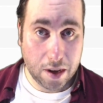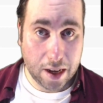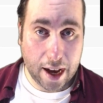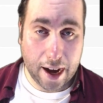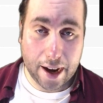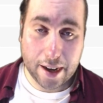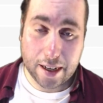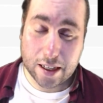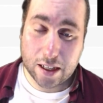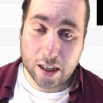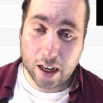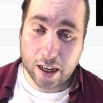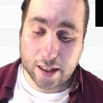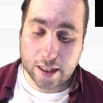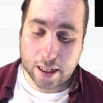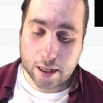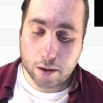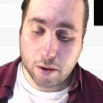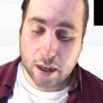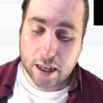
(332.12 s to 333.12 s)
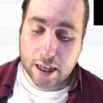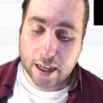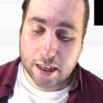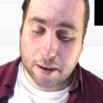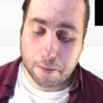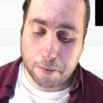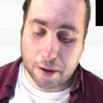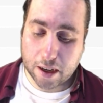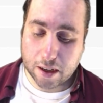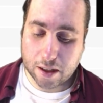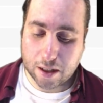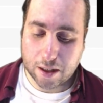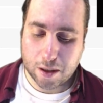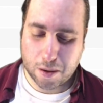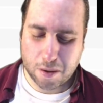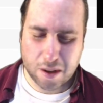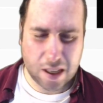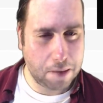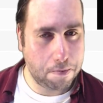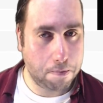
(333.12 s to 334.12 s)
I did not see Riddick because
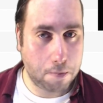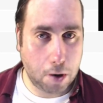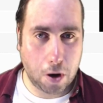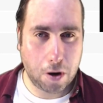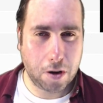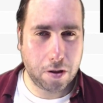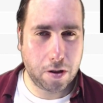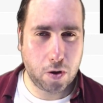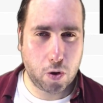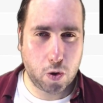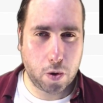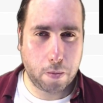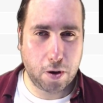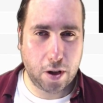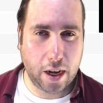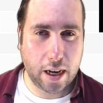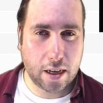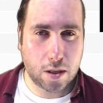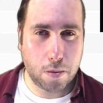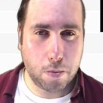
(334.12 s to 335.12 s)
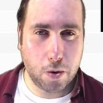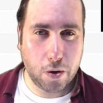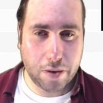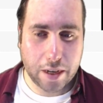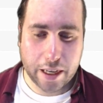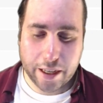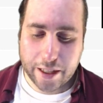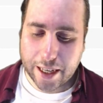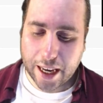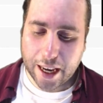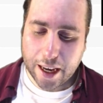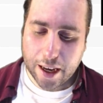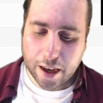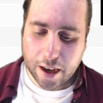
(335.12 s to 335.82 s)
it's part of the Triple X movies.